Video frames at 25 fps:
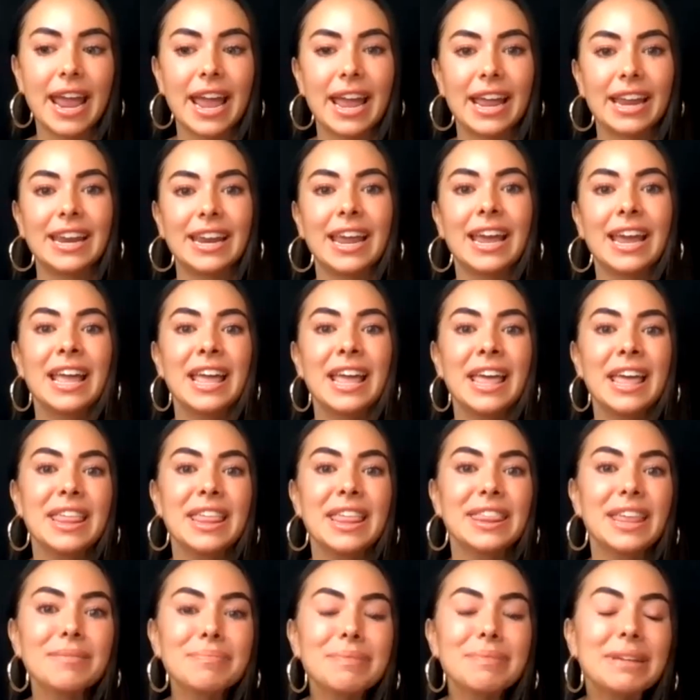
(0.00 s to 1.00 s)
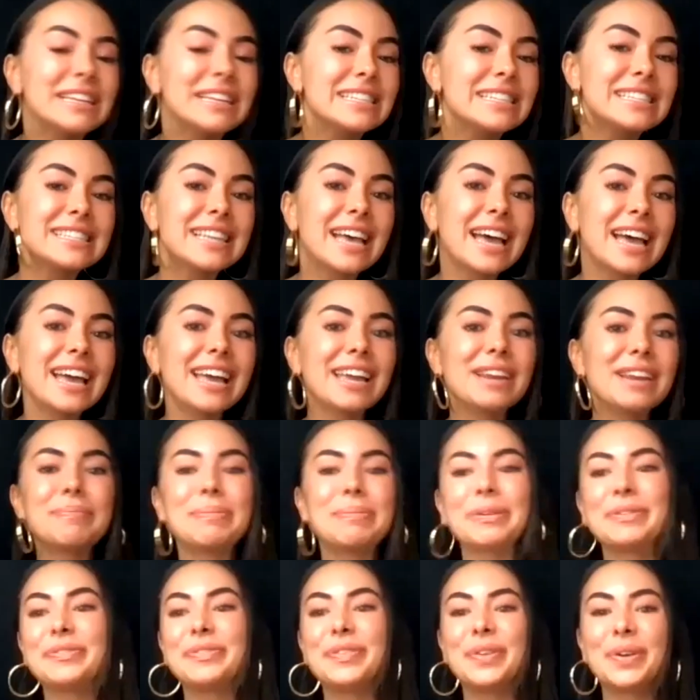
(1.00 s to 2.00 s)
And that being said,
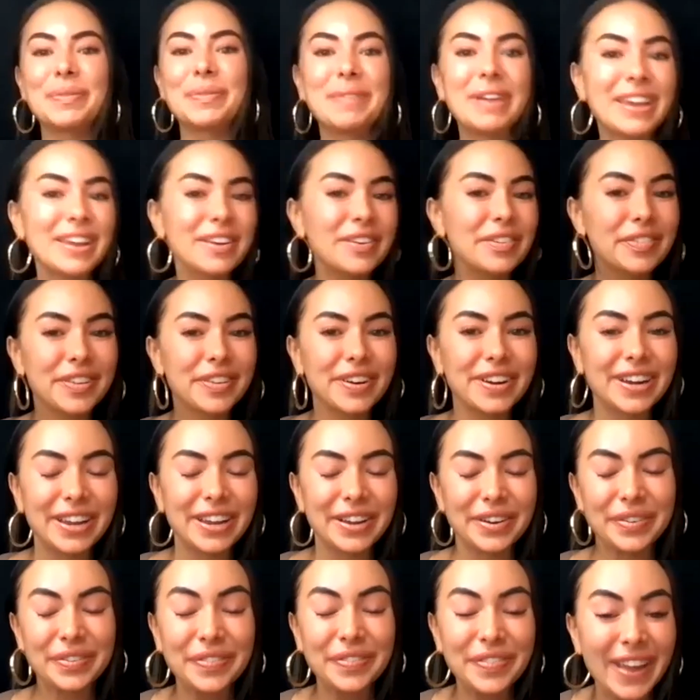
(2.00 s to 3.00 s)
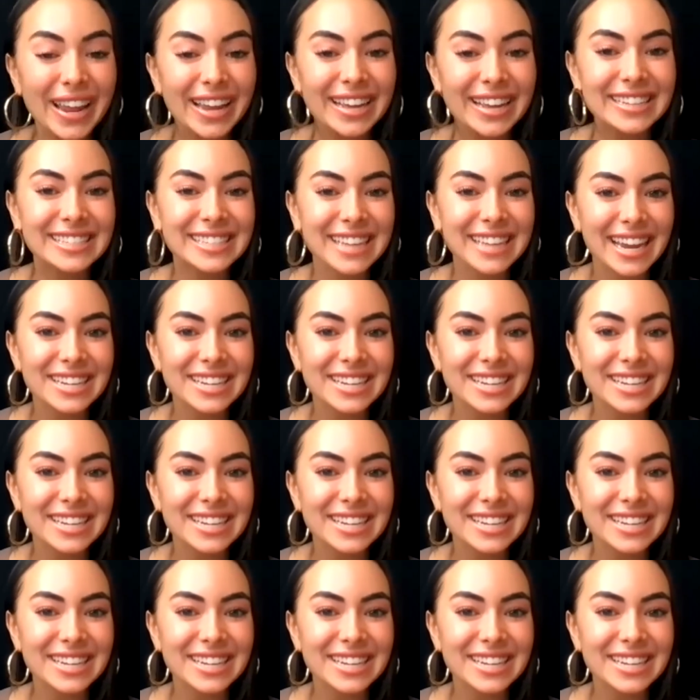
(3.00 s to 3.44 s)
performing in front of your fans,